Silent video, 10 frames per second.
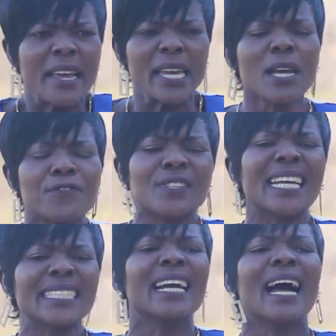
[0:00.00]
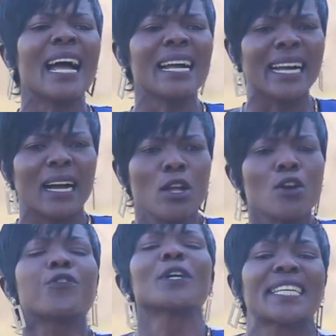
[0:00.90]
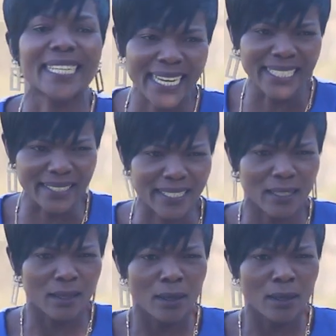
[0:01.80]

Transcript: have that hunger for change.